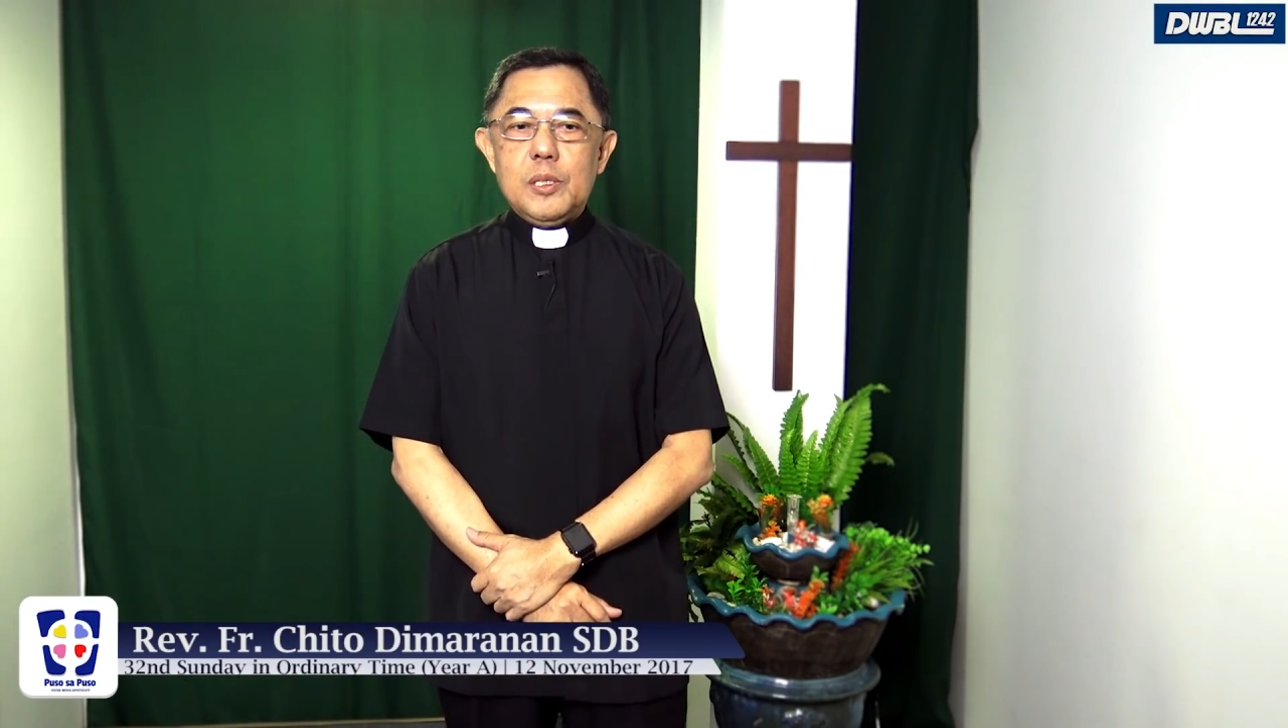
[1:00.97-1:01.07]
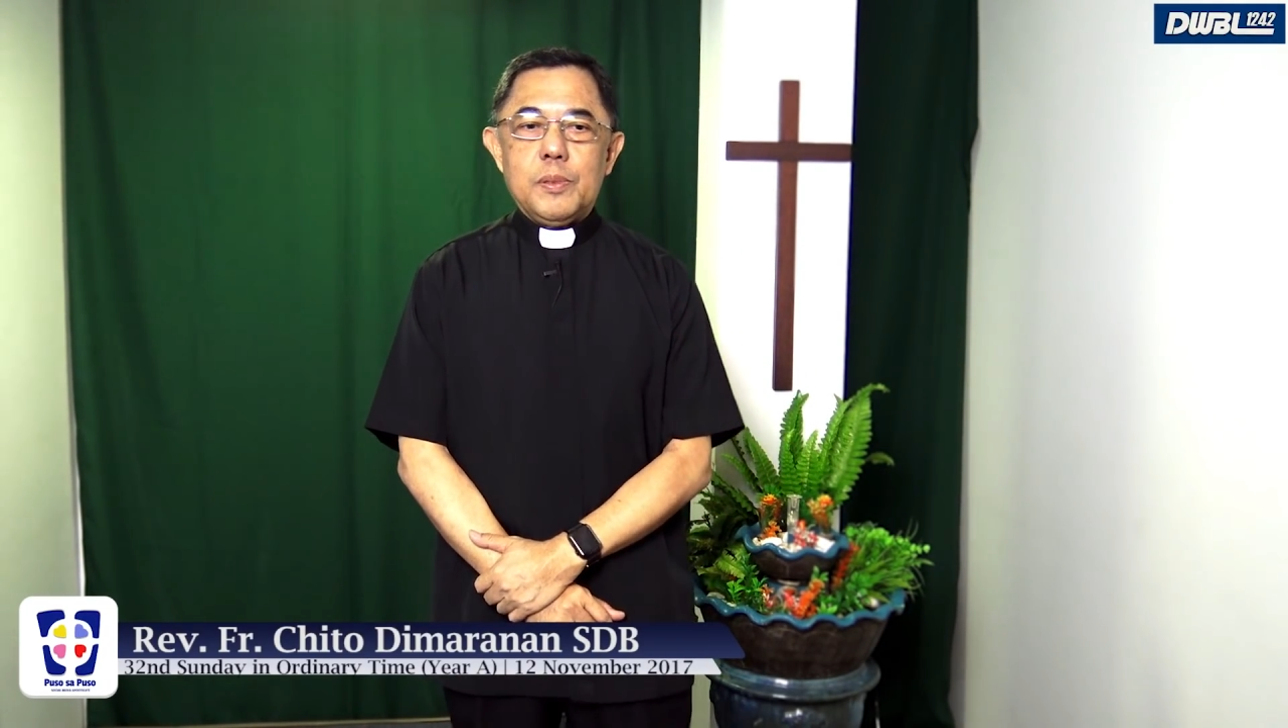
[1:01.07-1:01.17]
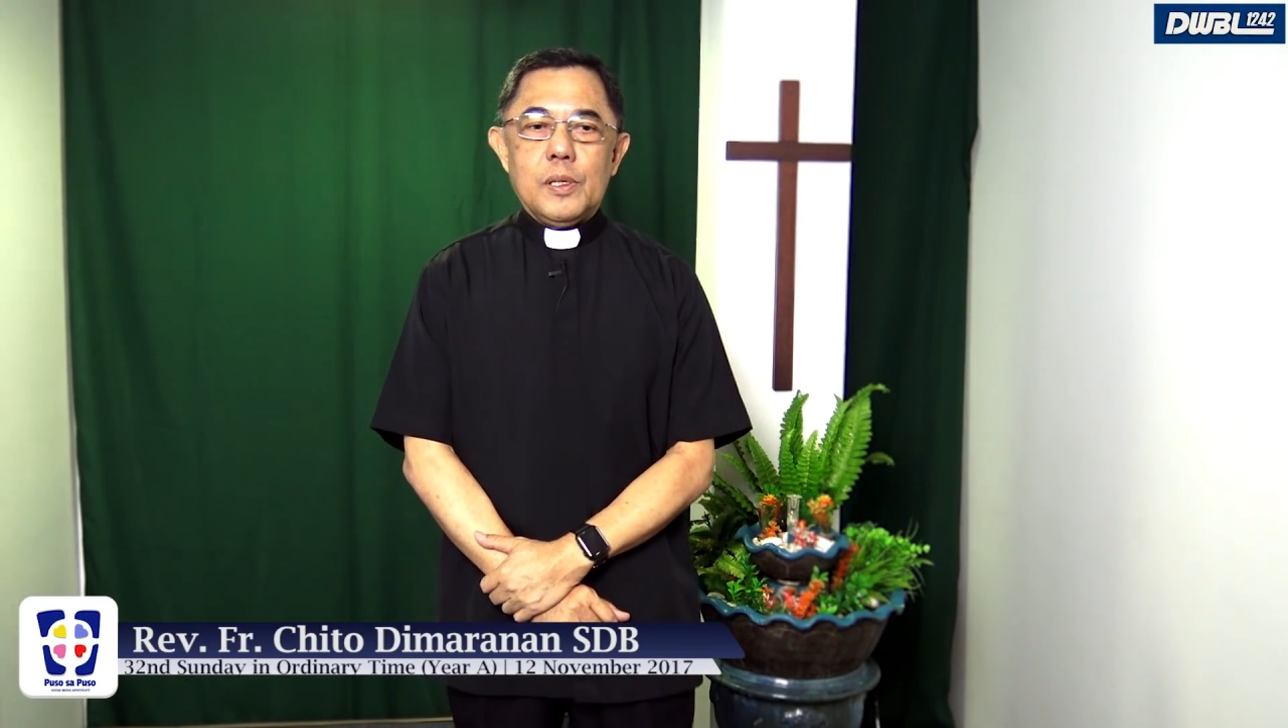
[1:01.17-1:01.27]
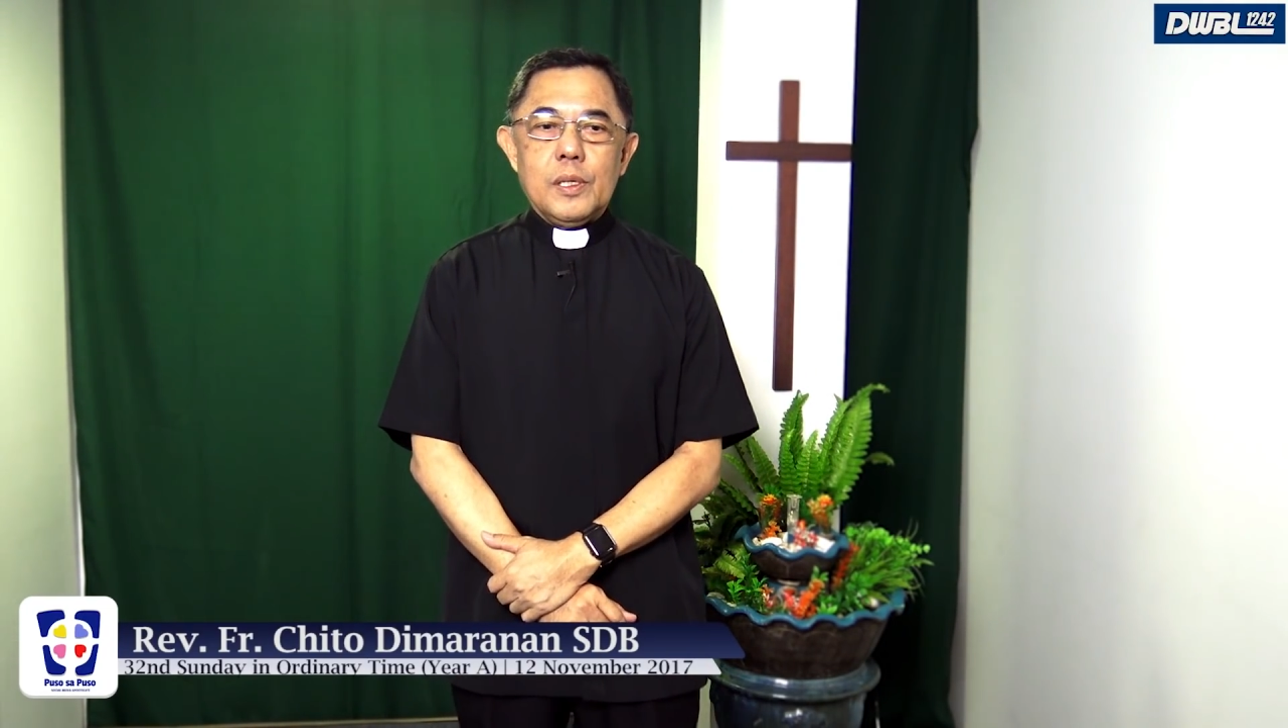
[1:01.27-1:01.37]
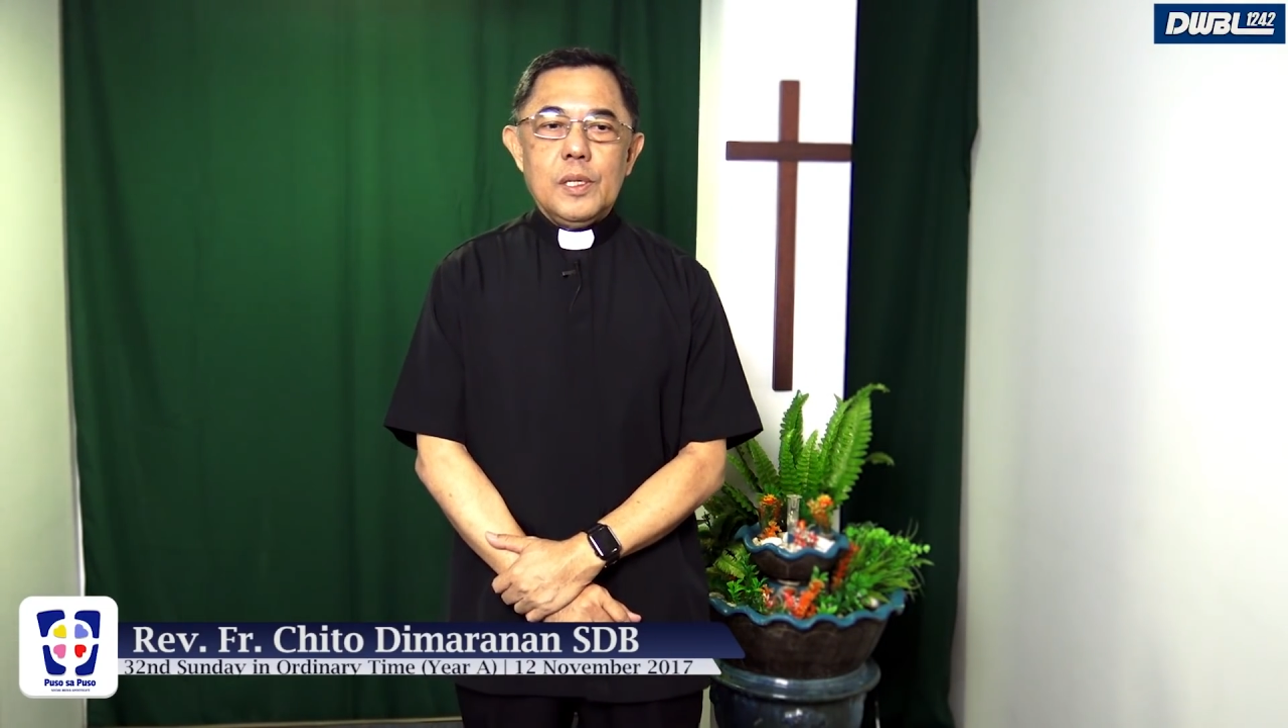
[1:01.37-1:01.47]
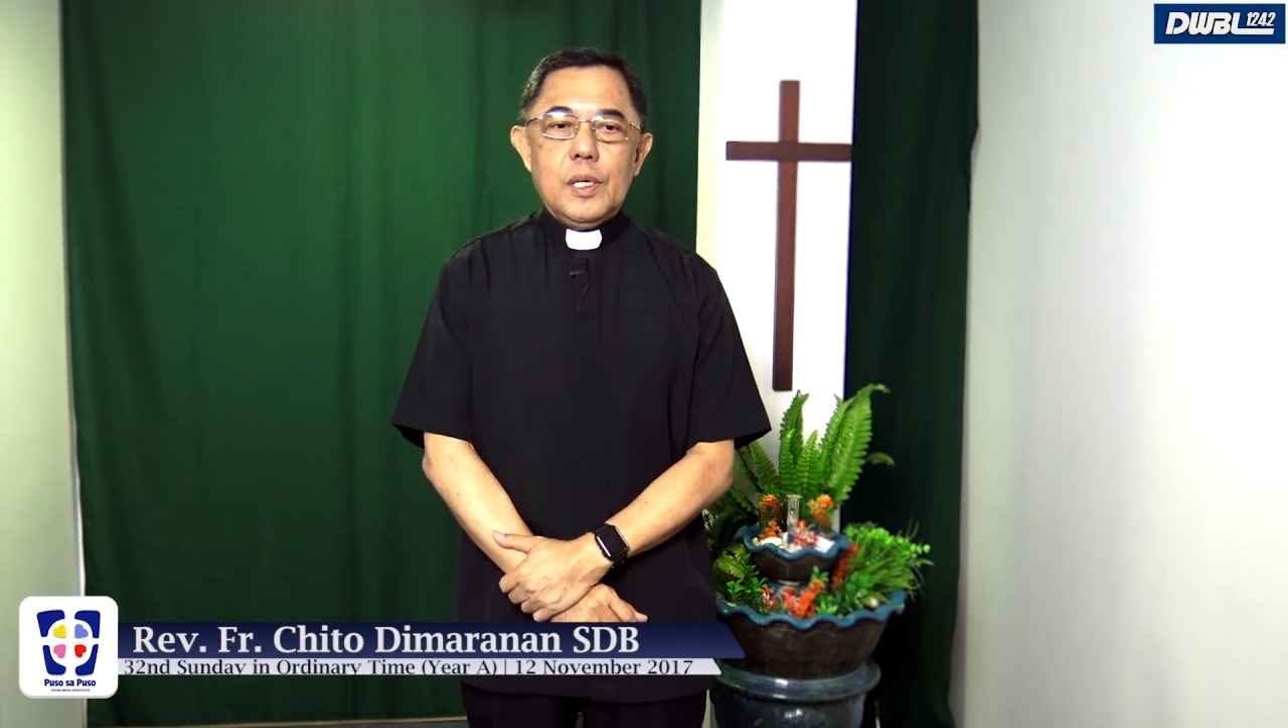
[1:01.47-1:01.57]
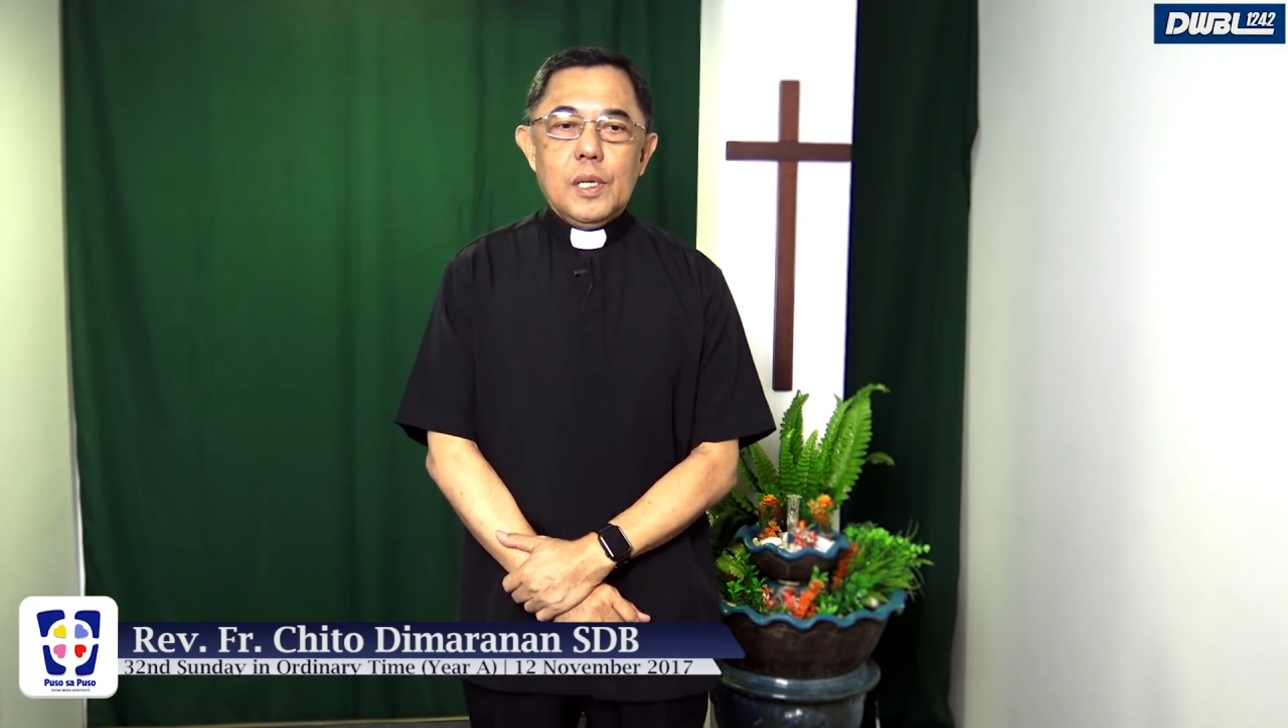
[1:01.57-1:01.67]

people